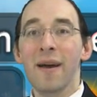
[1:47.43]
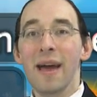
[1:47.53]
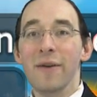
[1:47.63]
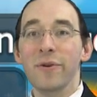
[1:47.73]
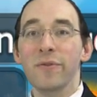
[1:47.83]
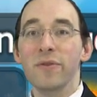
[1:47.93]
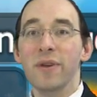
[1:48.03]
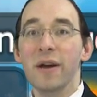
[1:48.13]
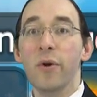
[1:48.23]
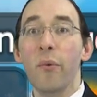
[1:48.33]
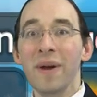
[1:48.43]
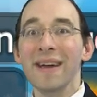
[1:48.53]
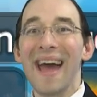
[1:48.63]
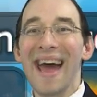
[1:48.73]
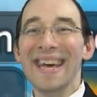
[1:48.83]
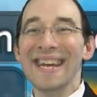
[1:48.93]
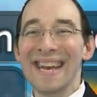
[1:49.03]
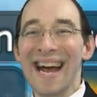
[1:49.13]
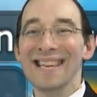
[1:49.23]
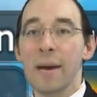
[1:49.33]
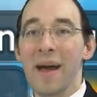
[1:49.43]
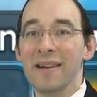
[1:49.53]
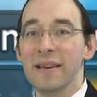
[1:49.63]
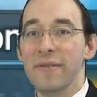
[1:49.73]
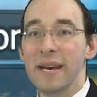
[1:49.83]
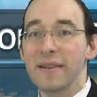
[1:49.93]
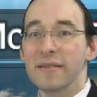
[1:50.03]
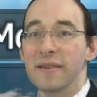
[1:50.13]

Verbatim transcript: if you're doing any nighttime activities.